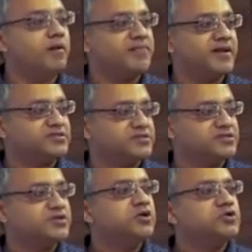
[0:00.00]

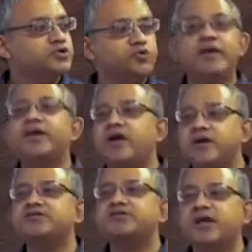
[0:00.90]
complexes. So we
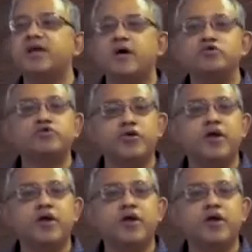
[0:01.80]
can understand how